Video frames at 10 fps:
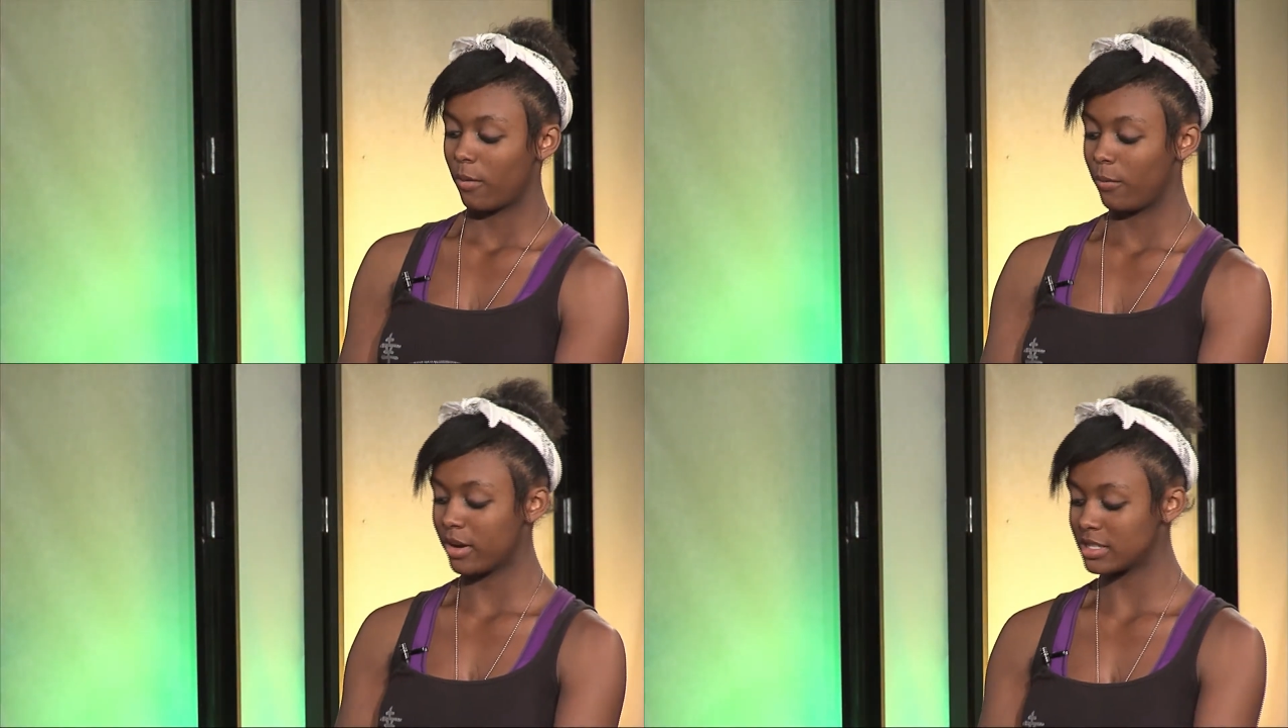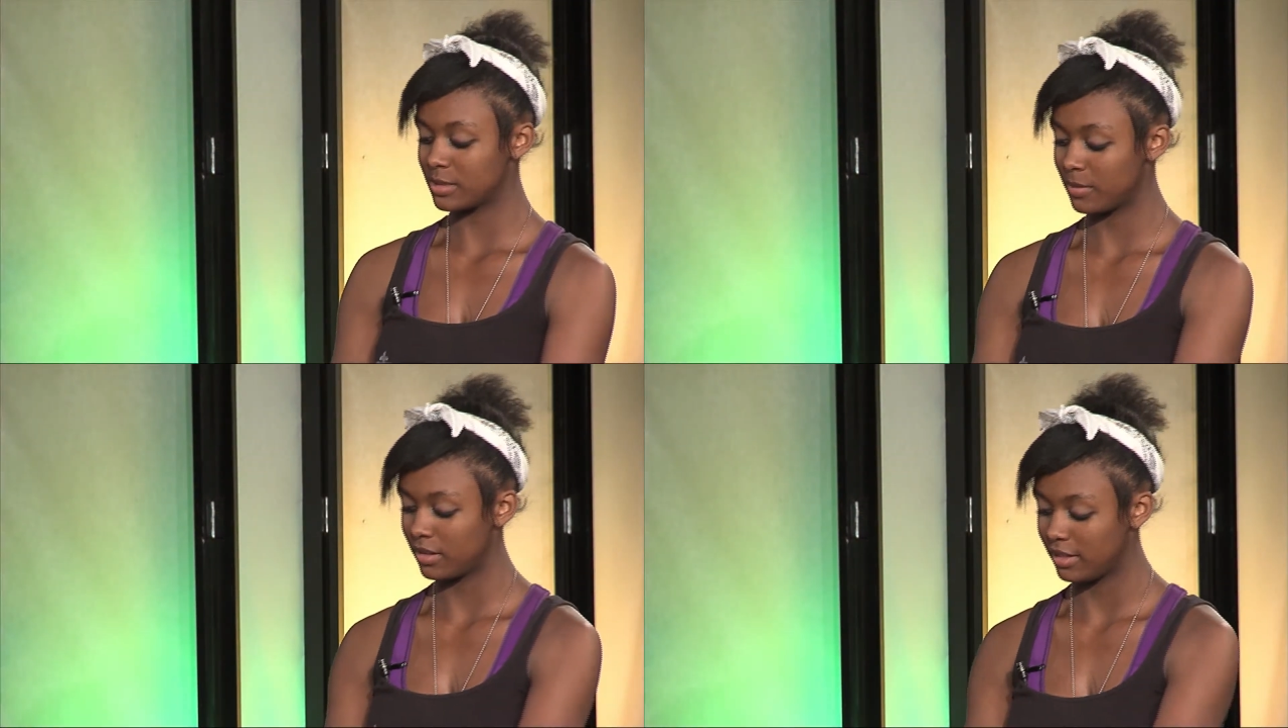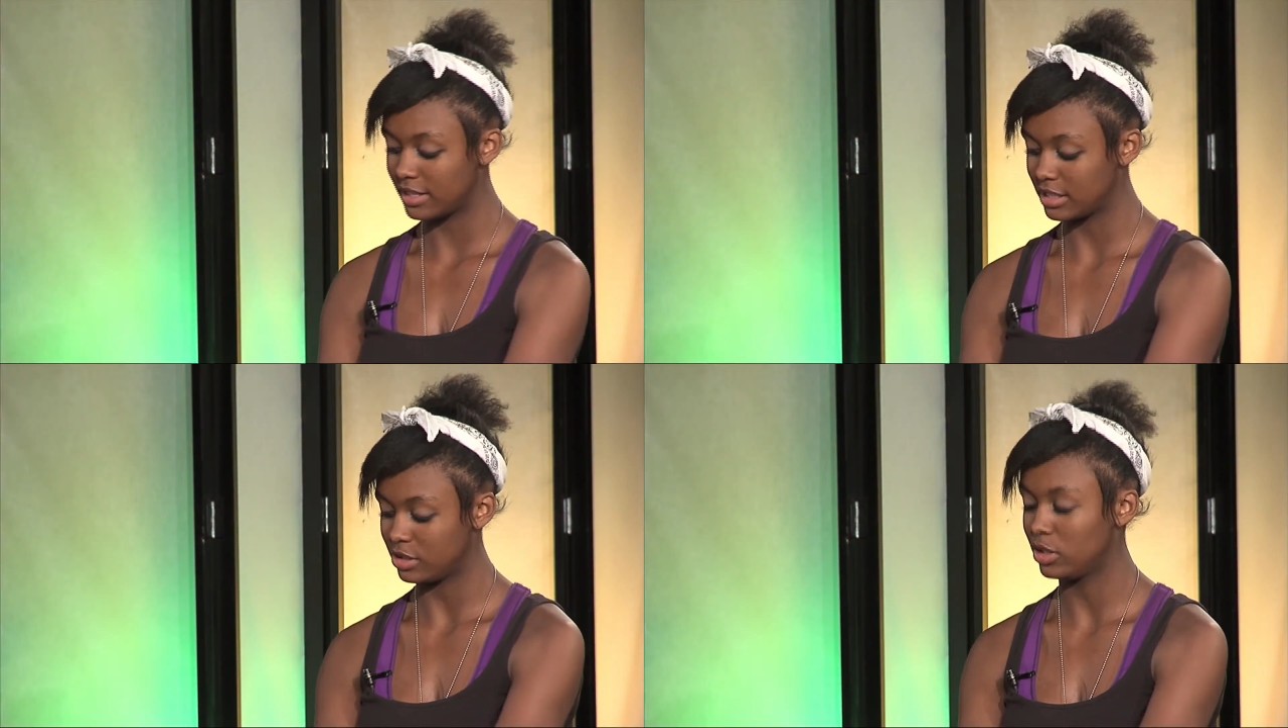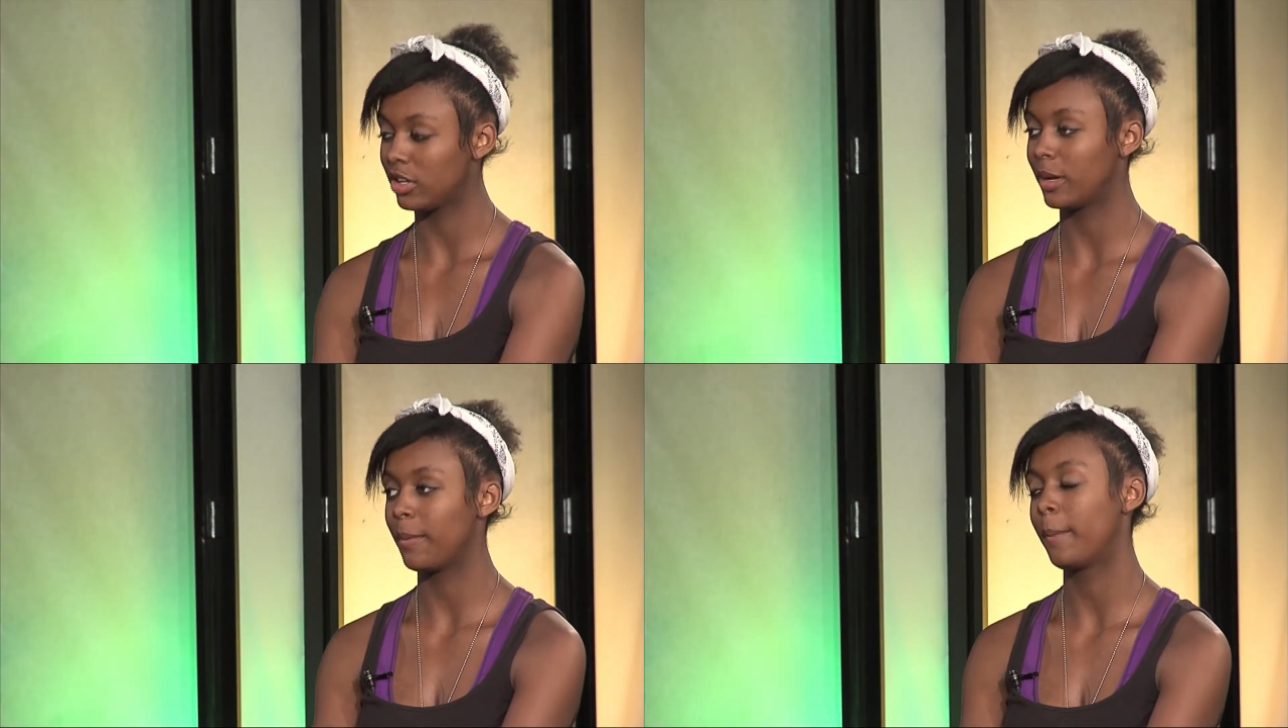What are some of the things that you
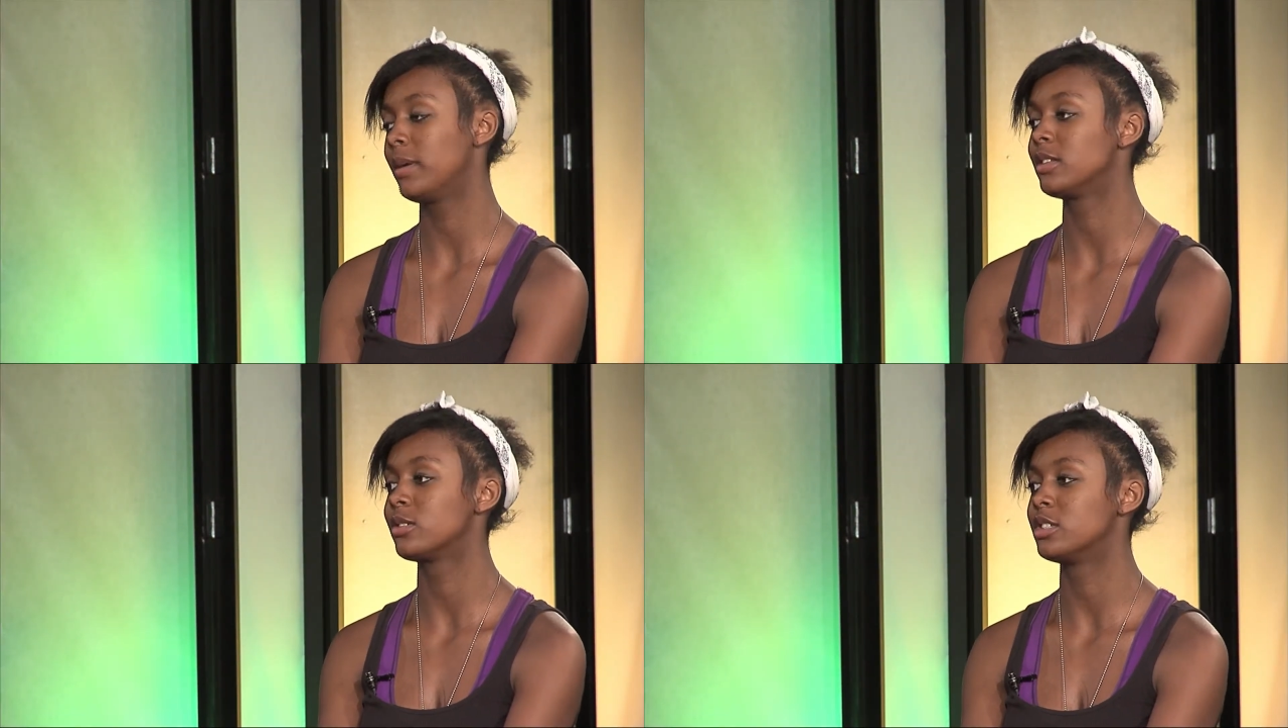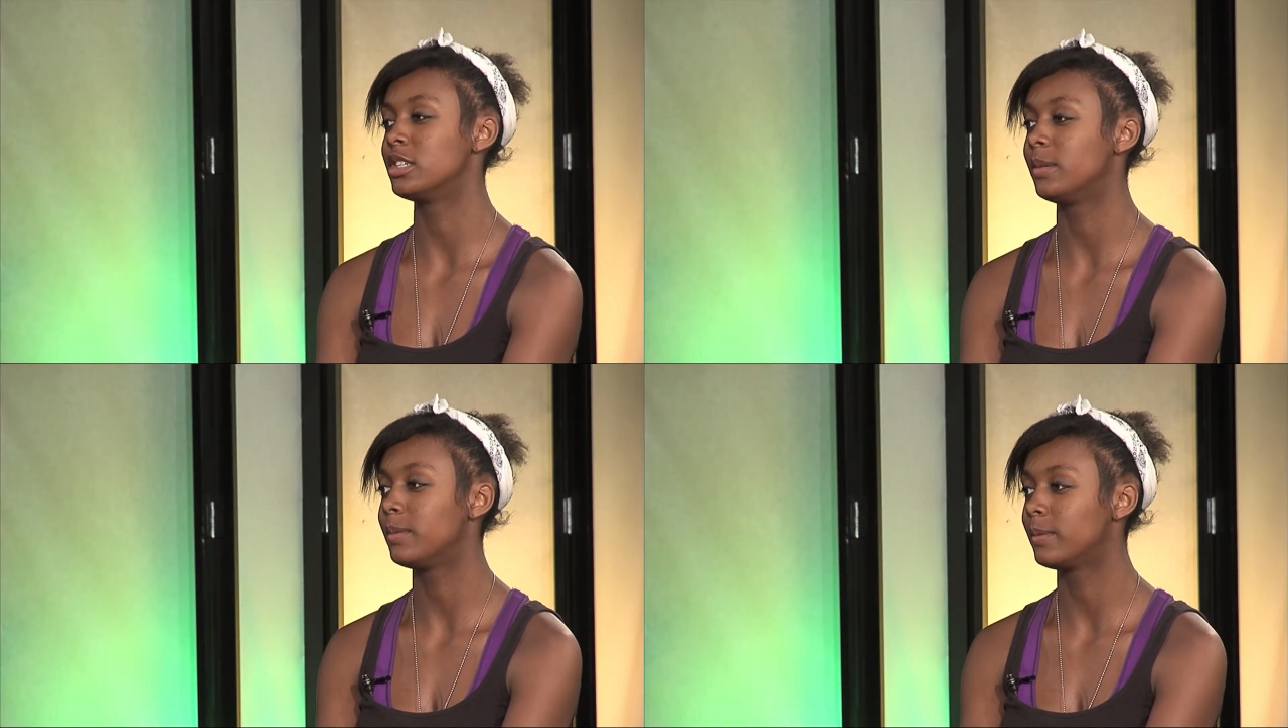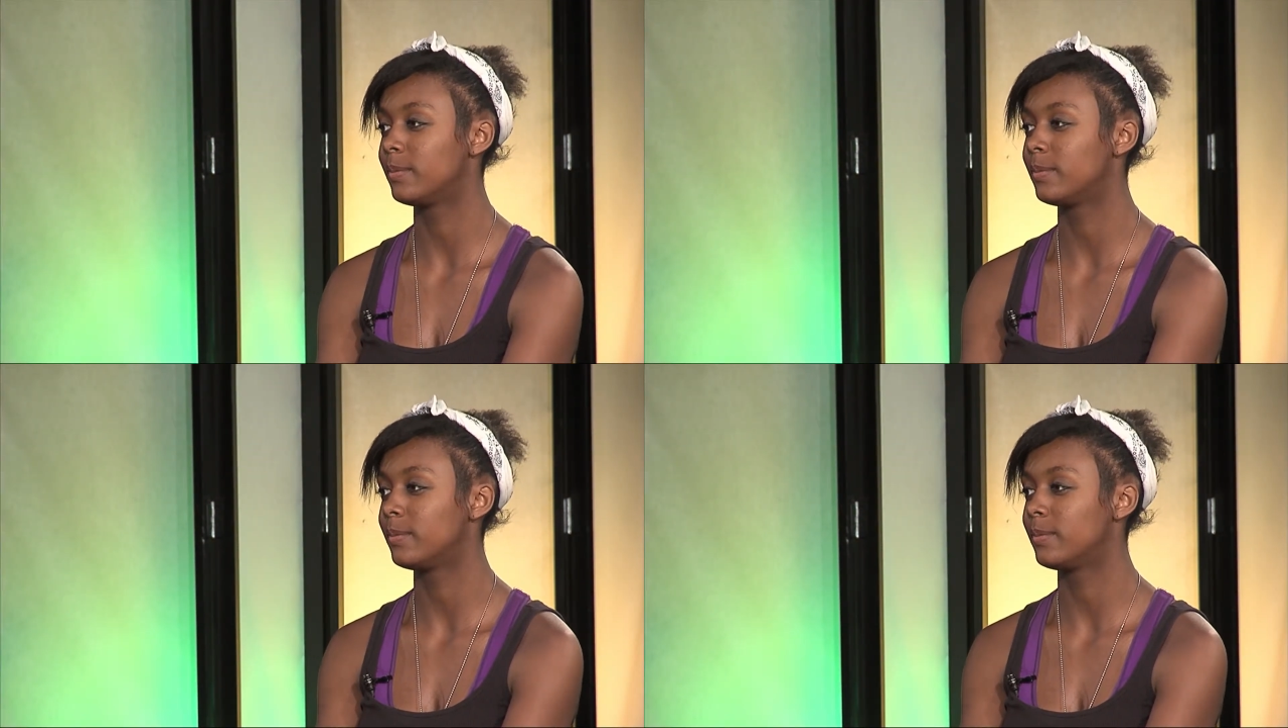learned about mentorship?